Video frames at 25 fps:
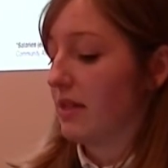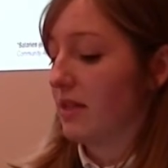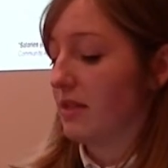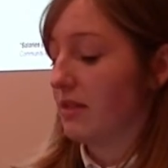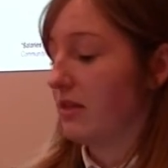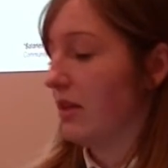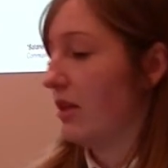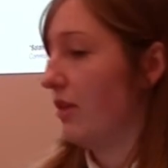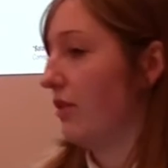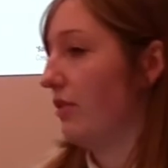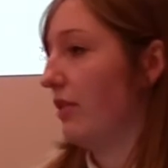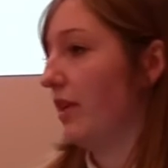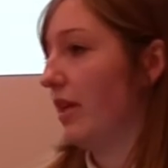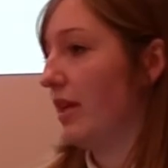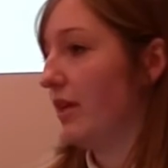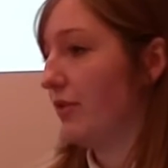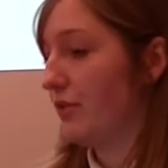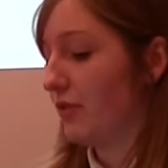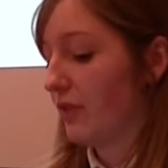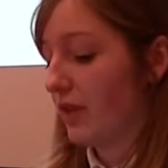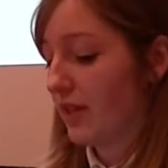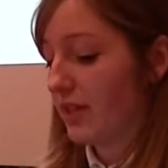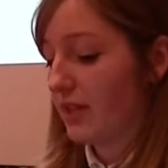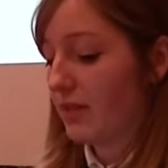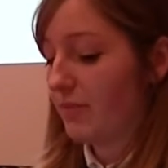There's no need
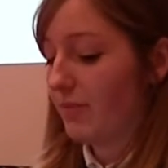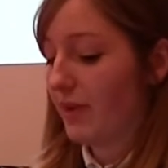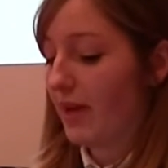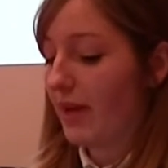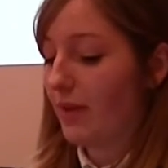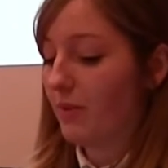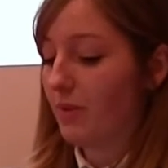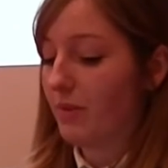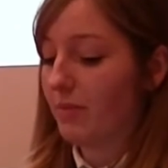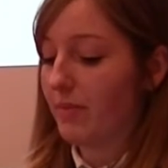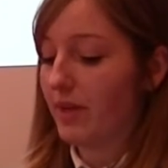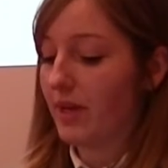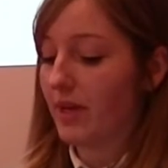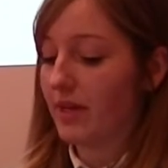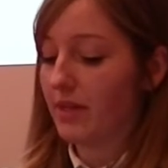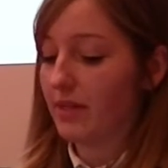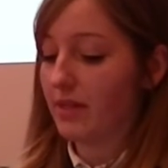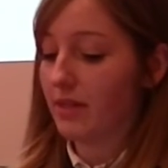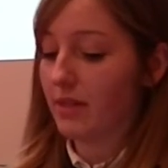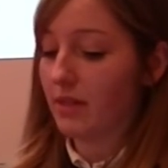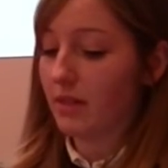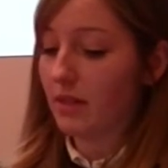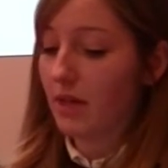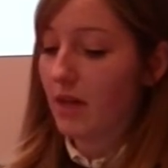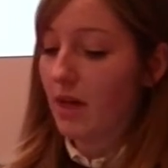for us to pay one
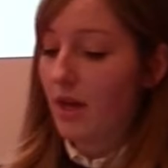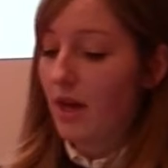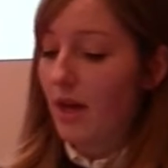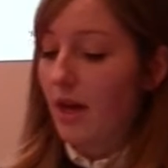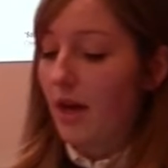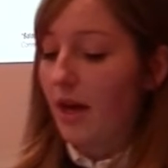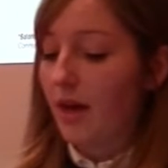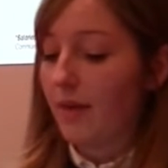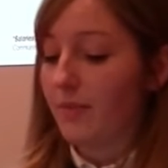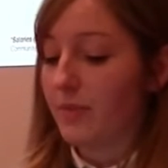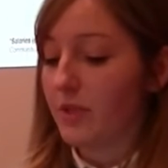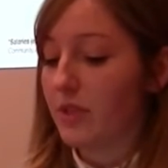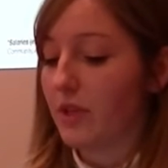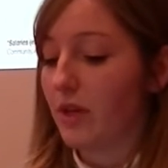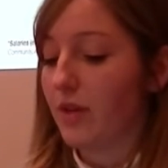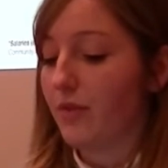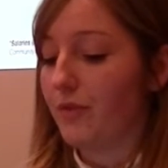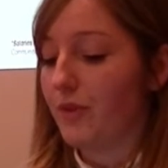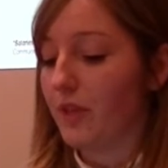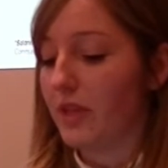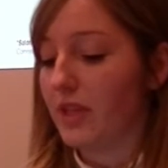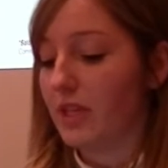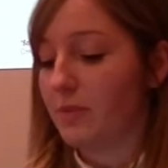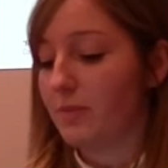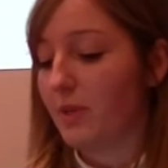person. So
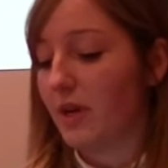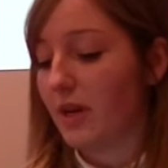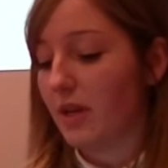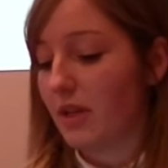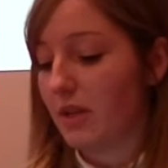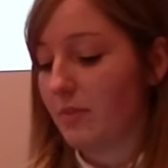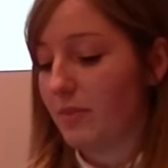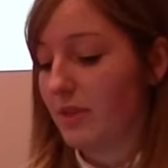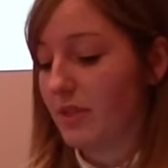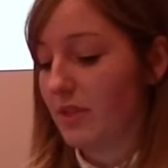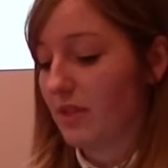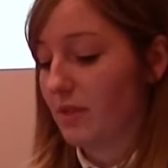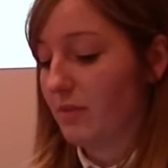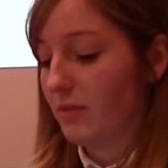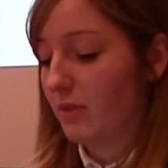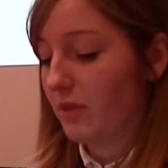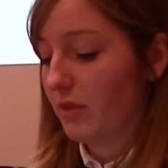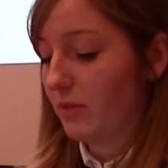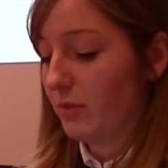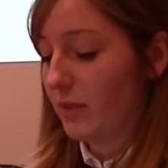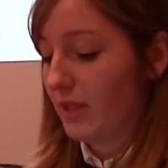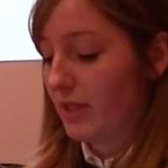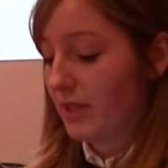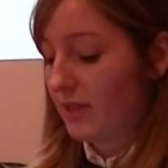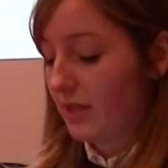for this part of the business
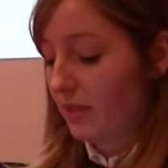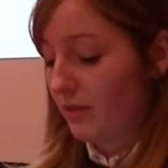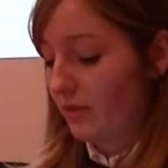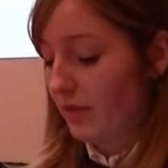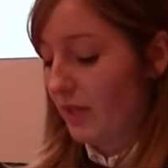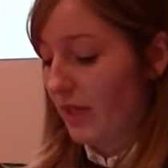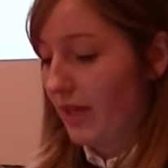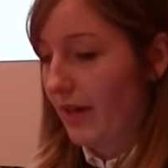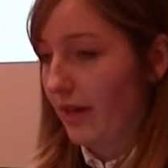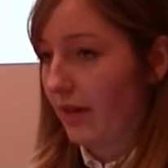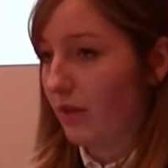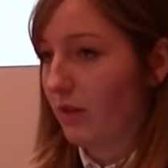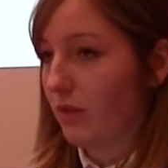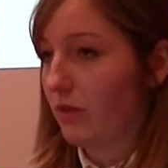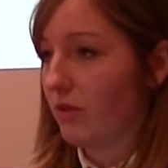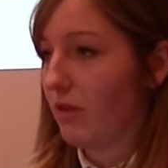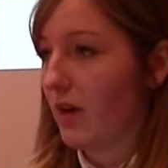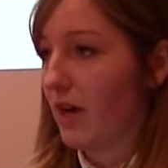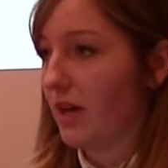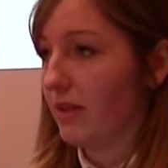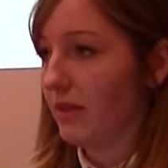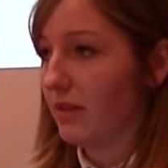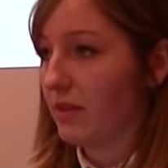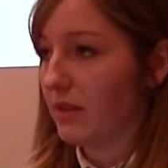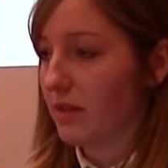model, we're still relying on
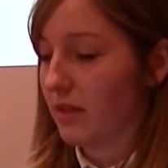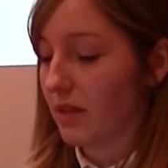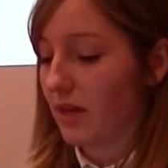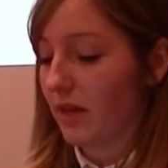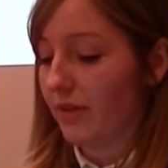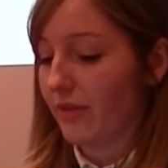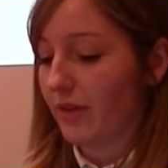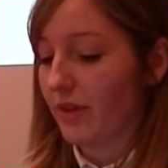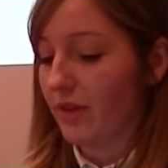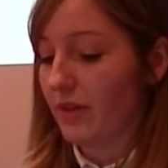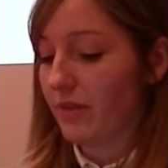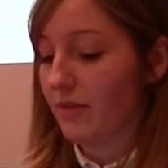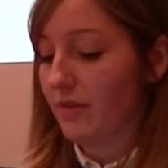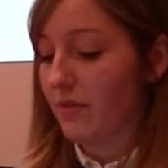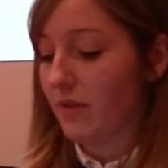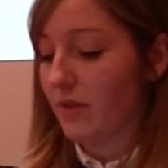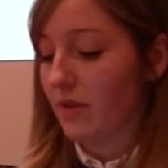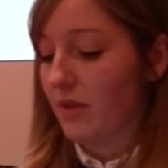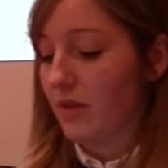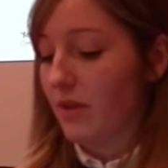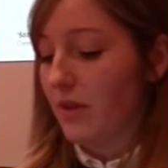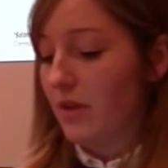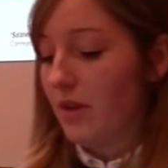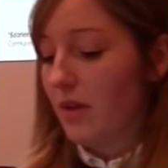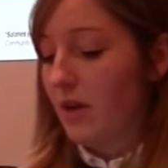grants to cover
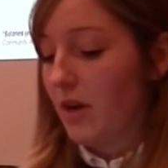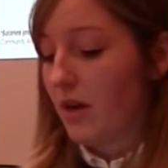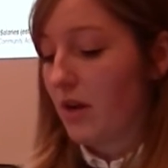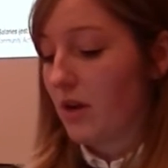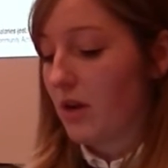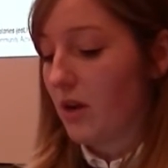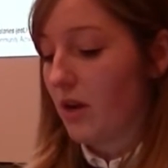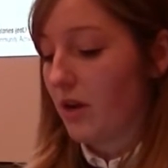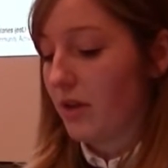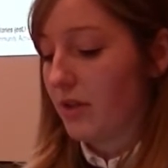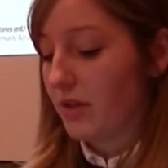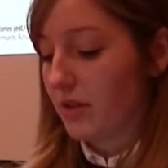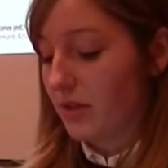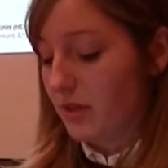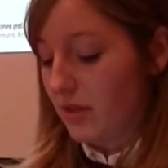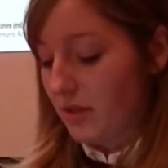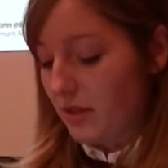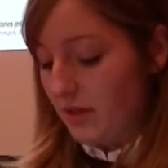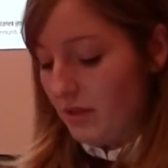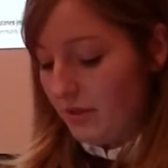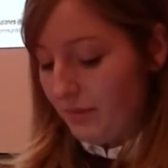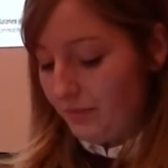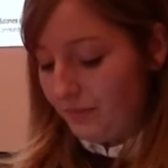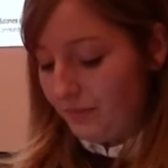our cost.